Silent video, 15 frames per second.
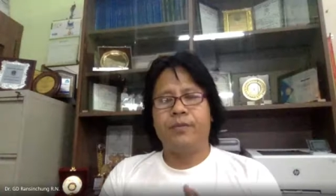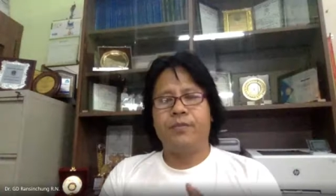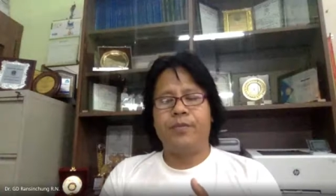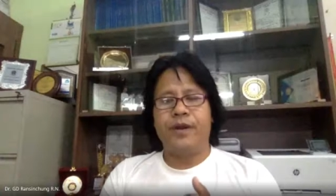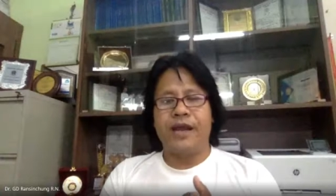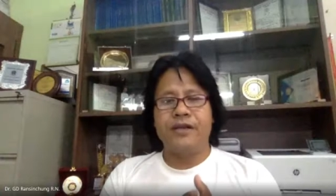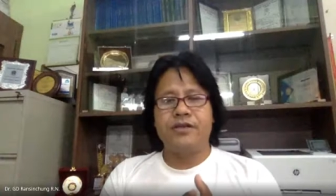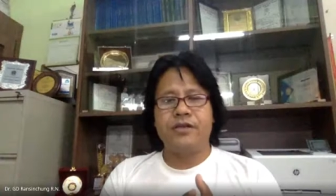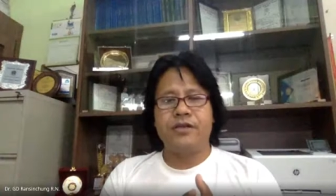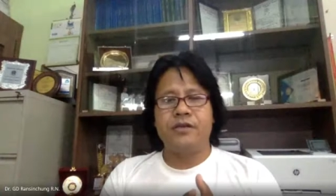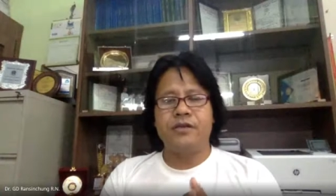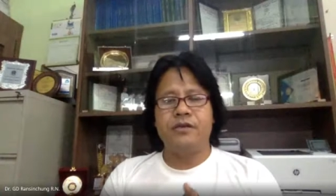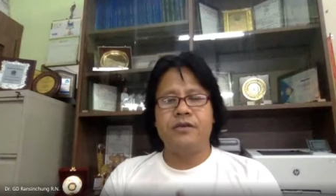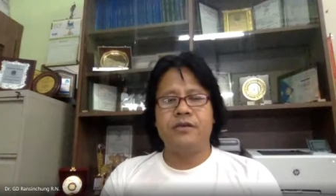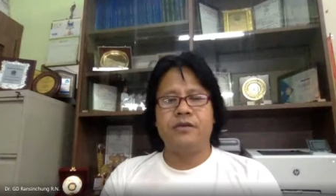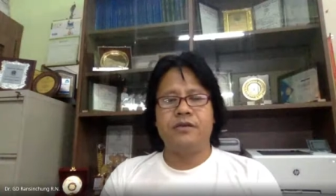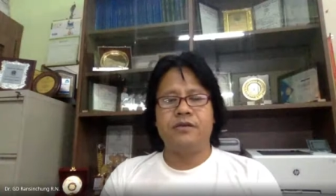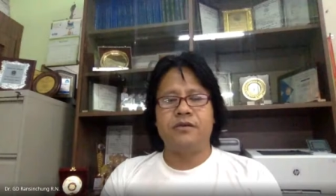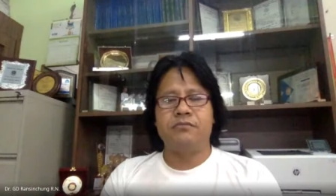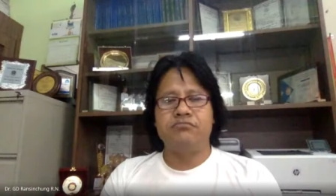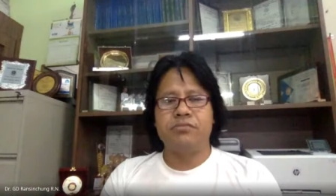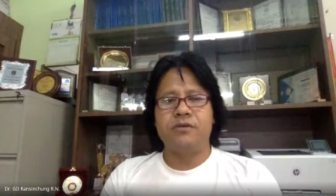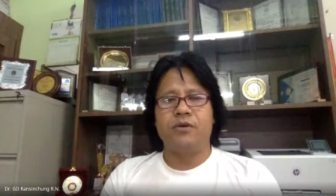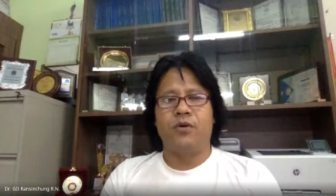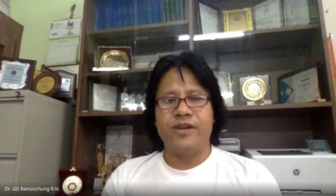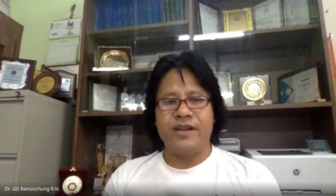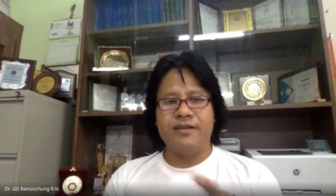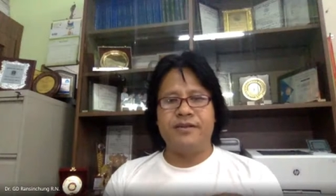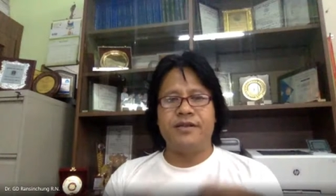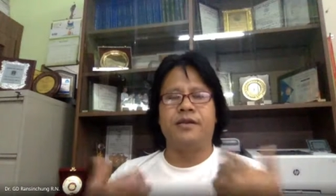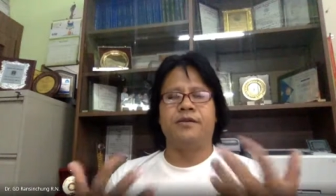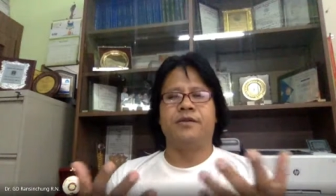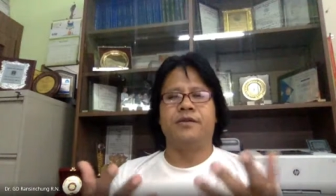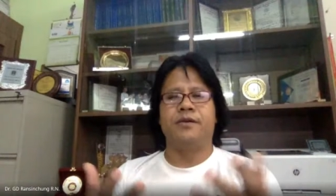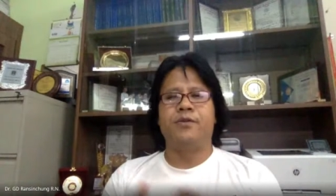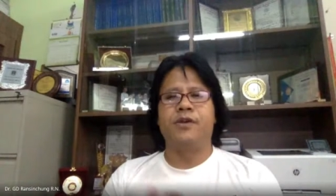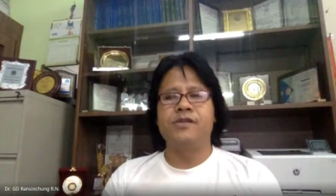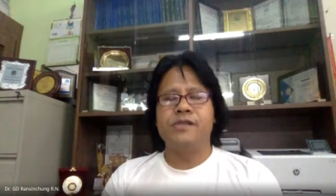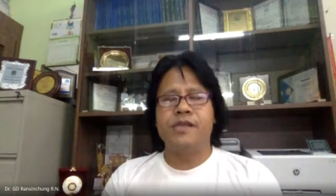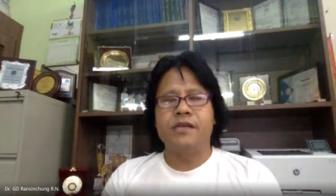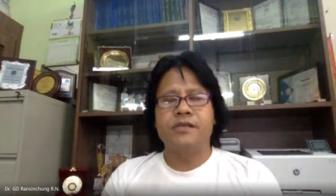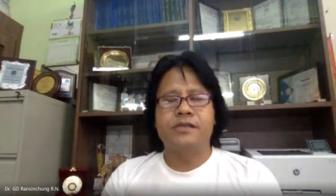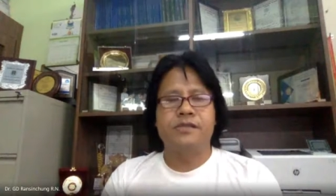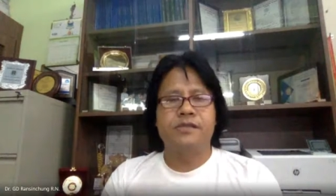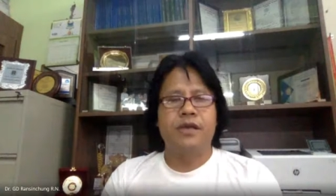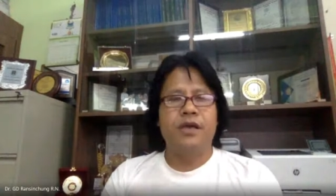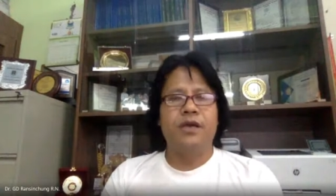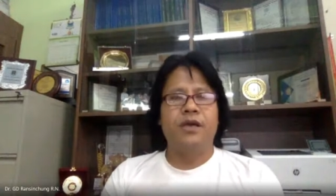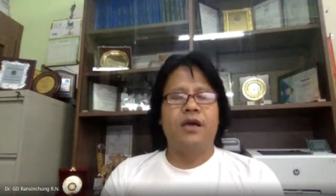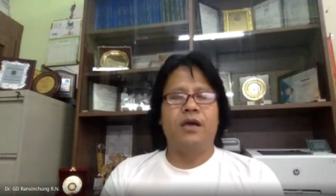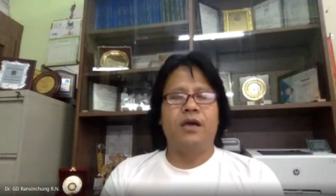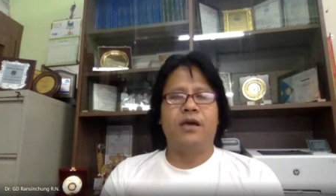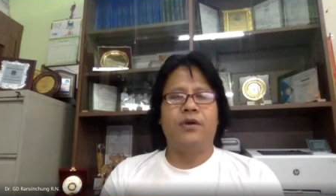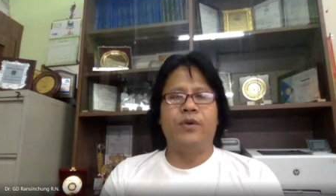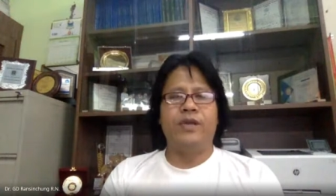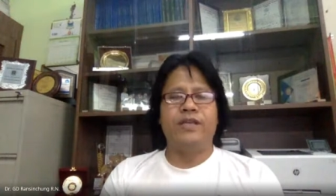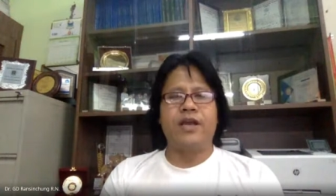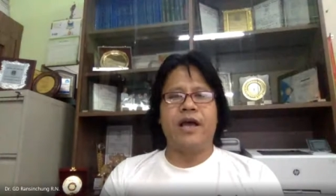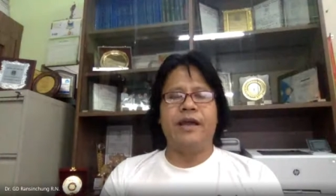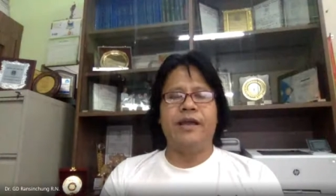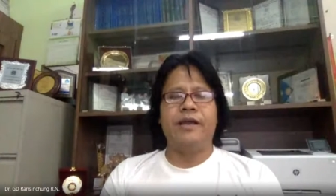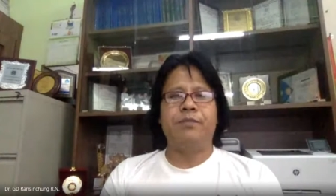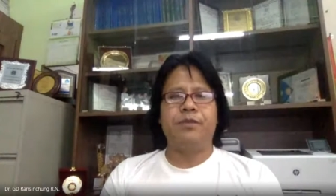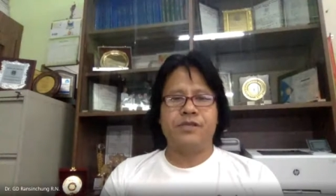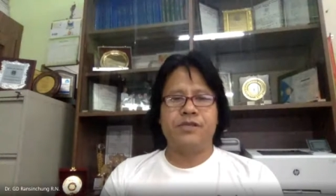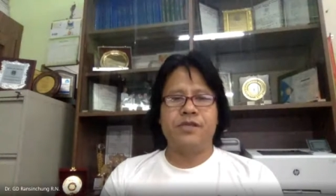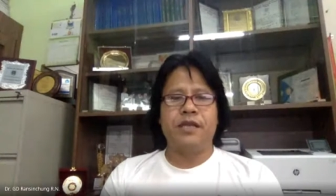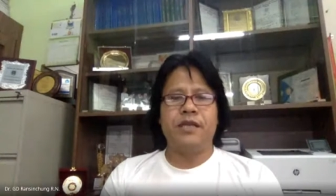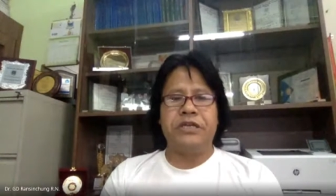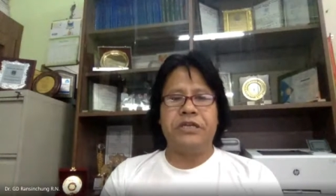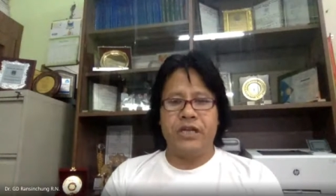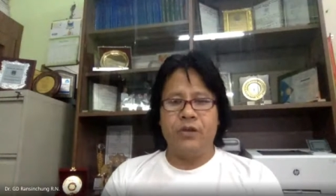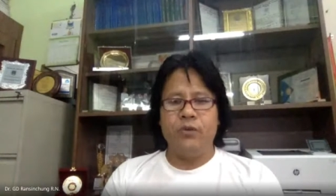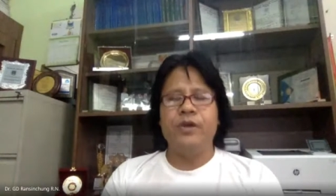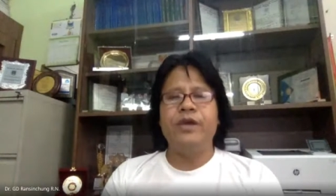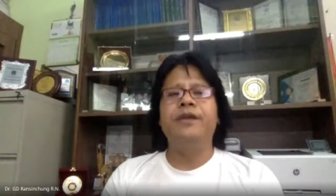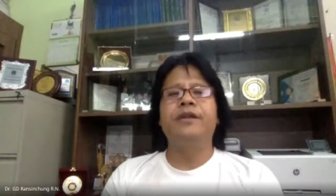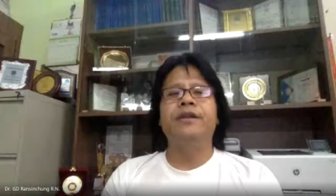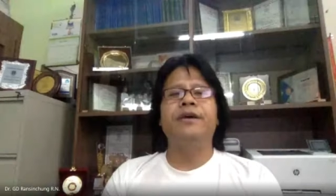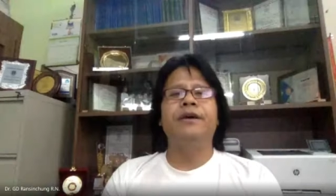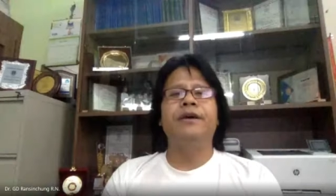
practical oriented projects which I personally deal with.